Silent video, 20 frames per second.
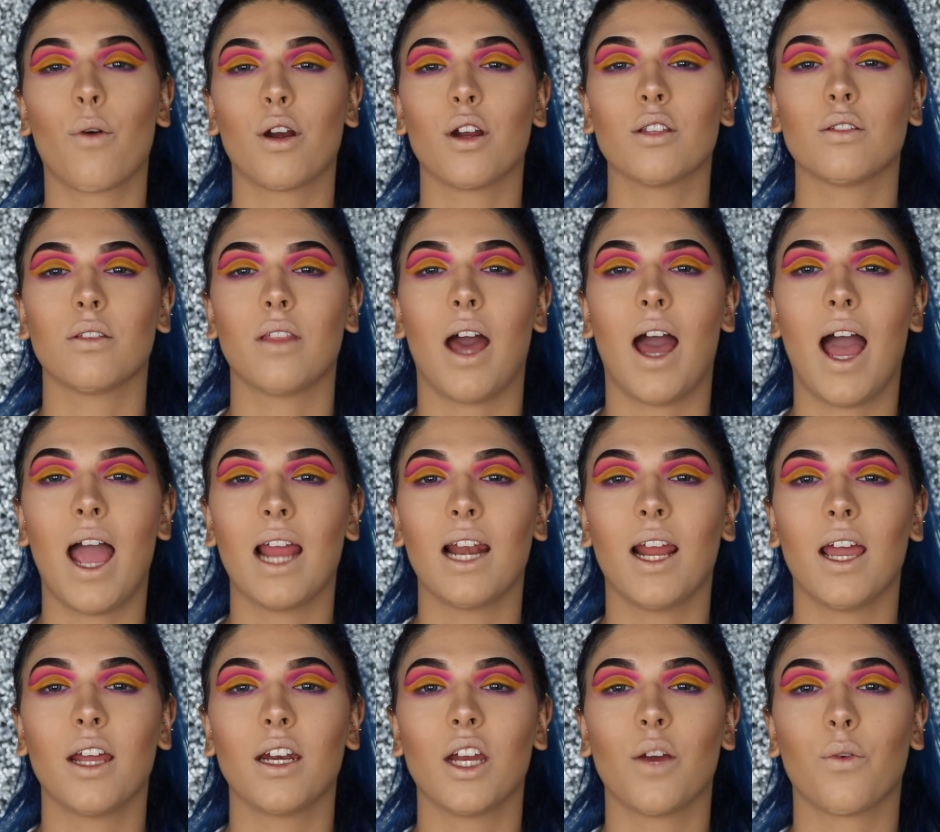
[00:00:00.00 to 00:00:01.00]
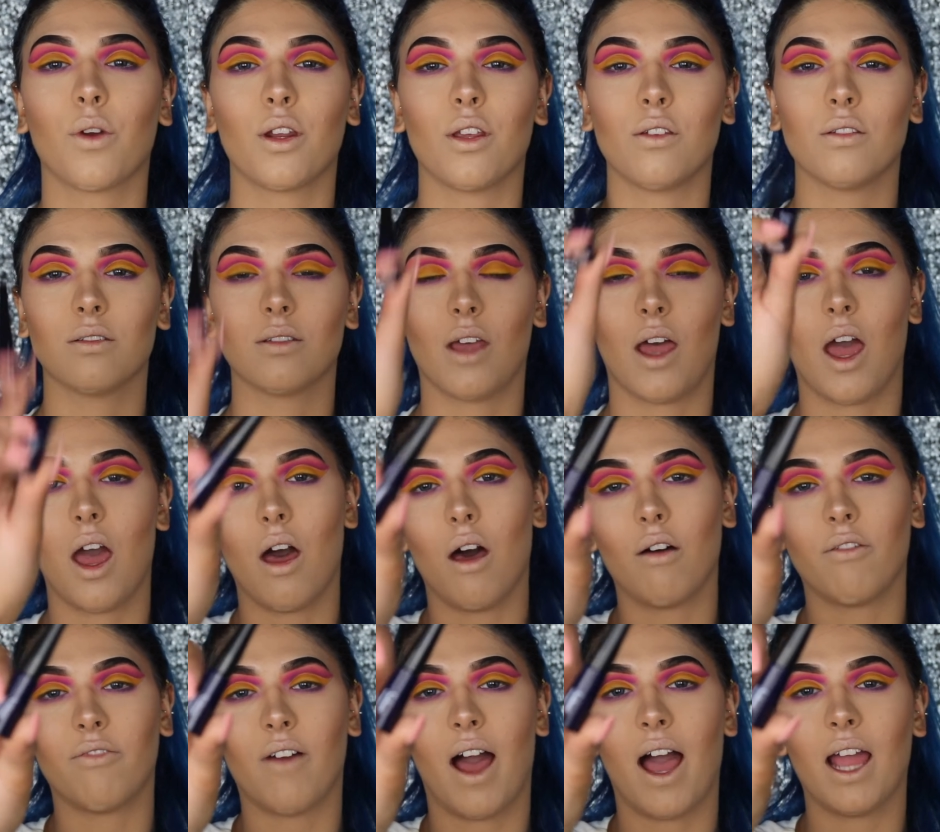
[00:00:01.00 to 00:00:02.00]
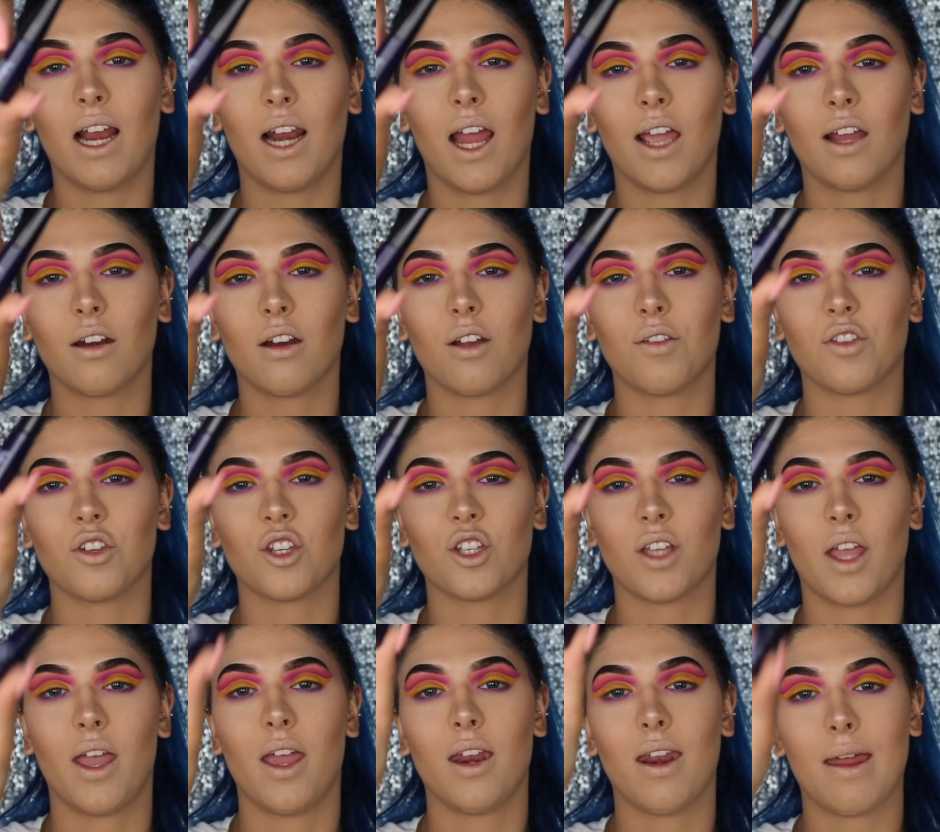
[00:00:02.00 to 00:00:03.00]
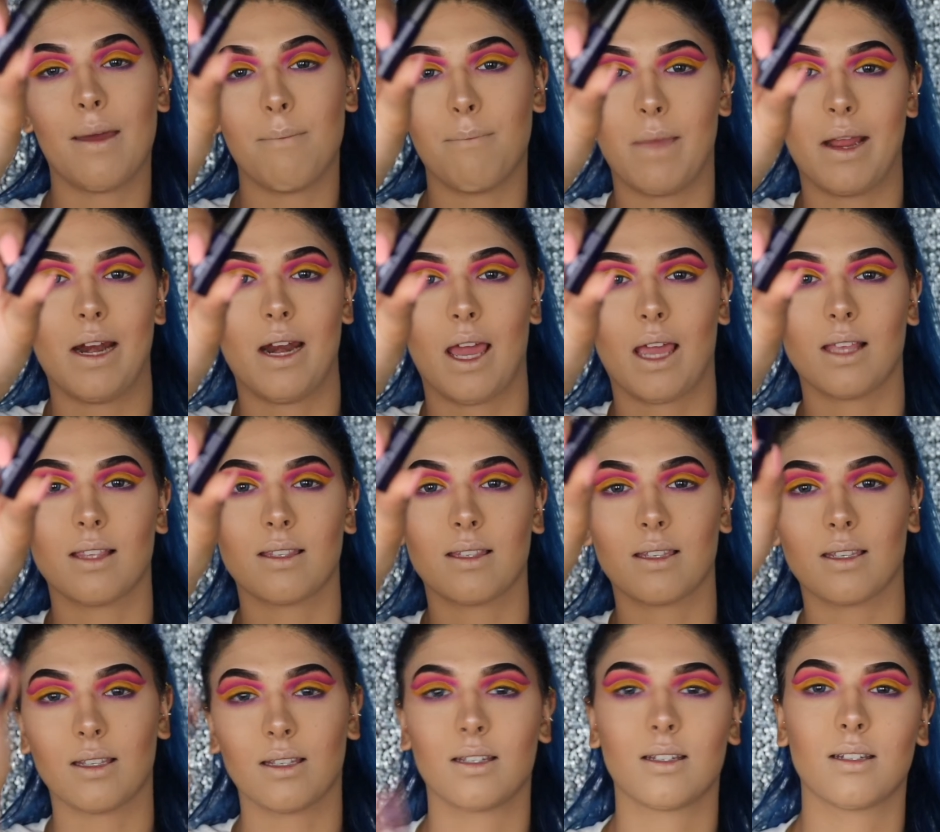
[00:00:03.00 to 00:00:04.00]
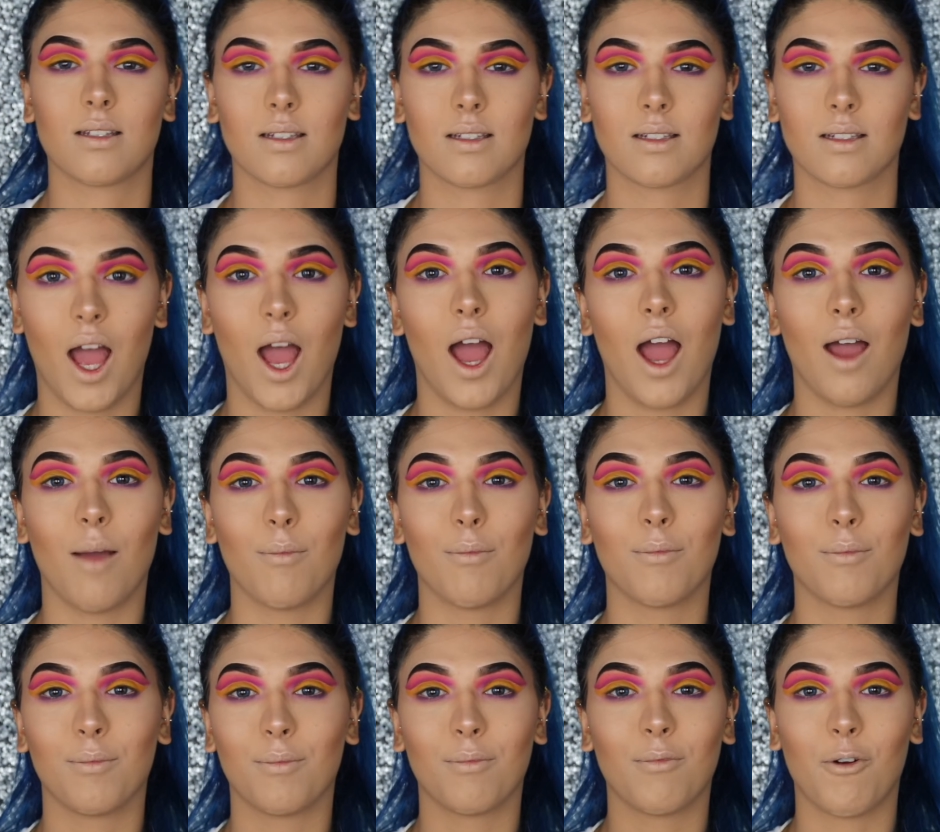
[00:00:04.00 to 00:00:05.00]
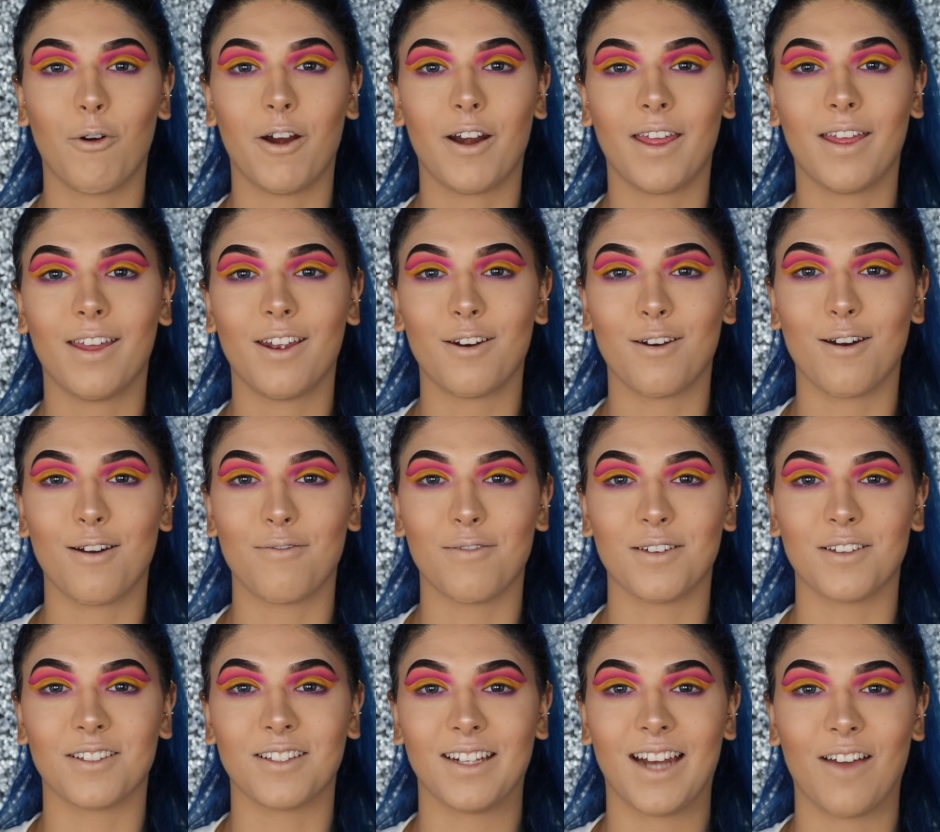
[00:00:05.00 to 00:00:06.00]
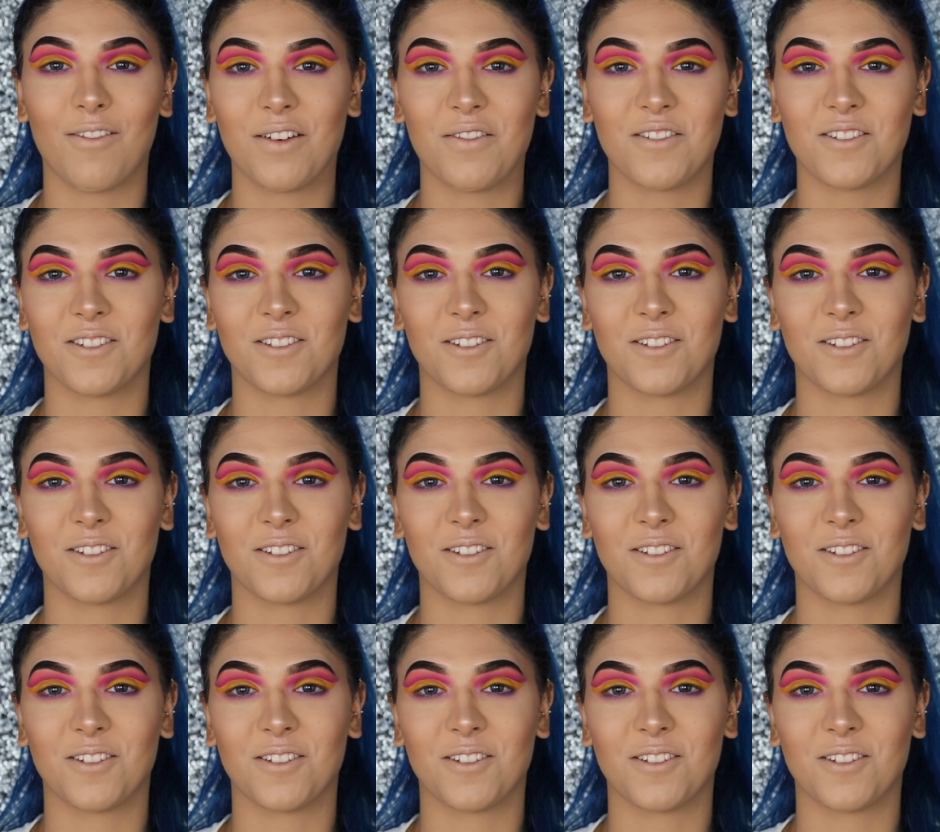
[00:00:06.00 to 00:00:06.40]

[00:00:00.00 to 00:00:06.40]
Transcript: we're gonna do the eyeliner. We're gonna use the Elf eyeliner in the shade Midnight. I'm already nervous and haven't even